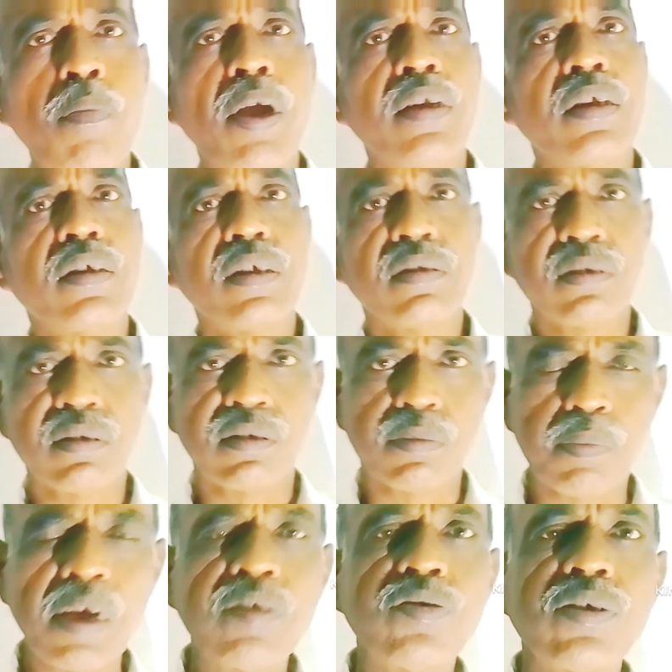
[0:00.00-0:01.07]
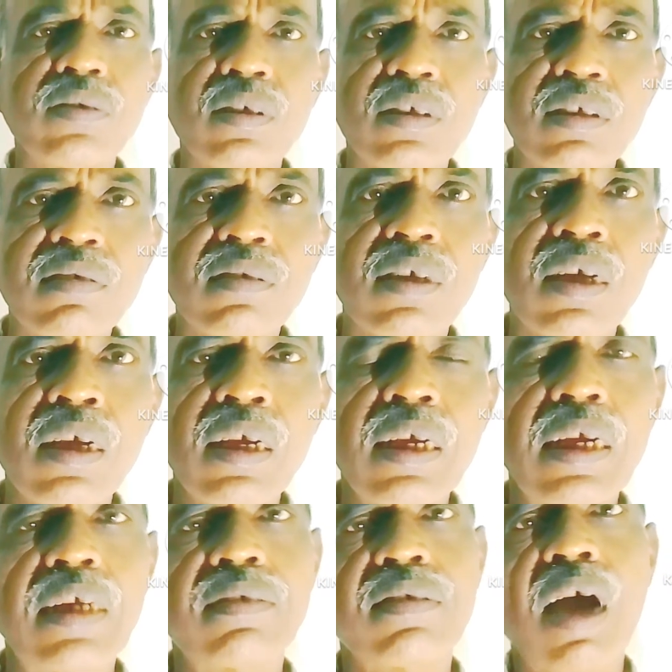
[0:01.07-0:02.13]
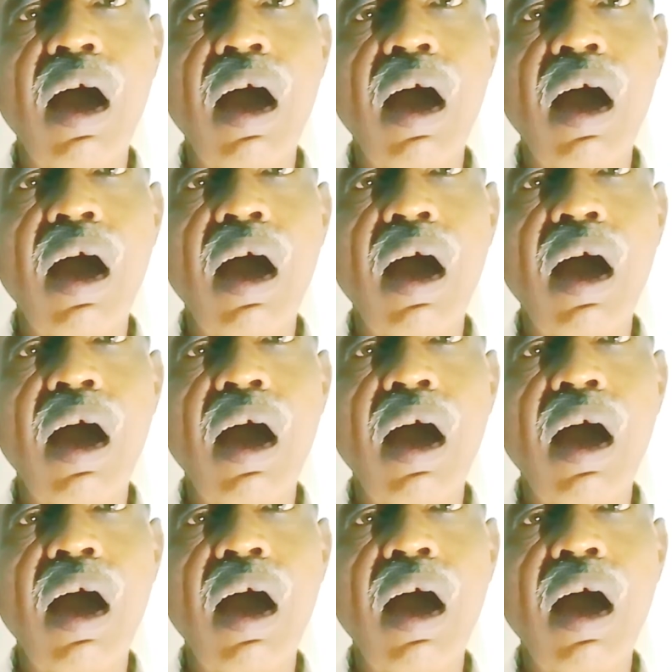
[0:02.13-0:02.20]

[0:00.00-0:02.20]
many reasons. Main reason is its